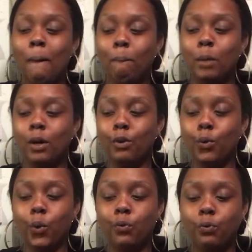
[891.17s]
but
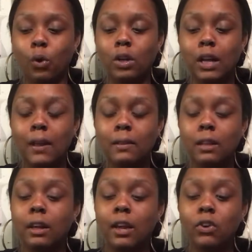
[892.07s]
Fortnite,
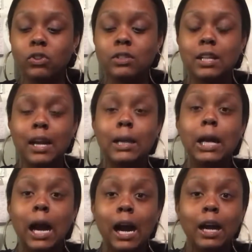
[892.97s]
the characters that I
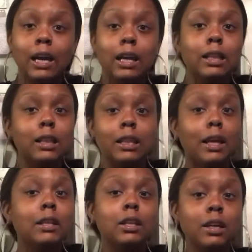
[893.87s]
got,
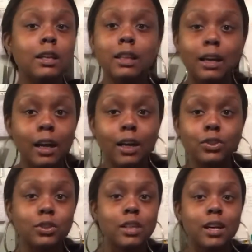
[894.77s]
they look like
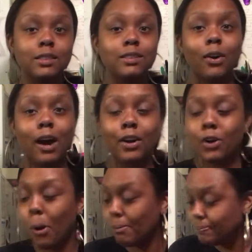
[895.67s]
astronauts, so I don't
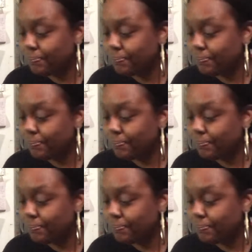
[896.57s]
know.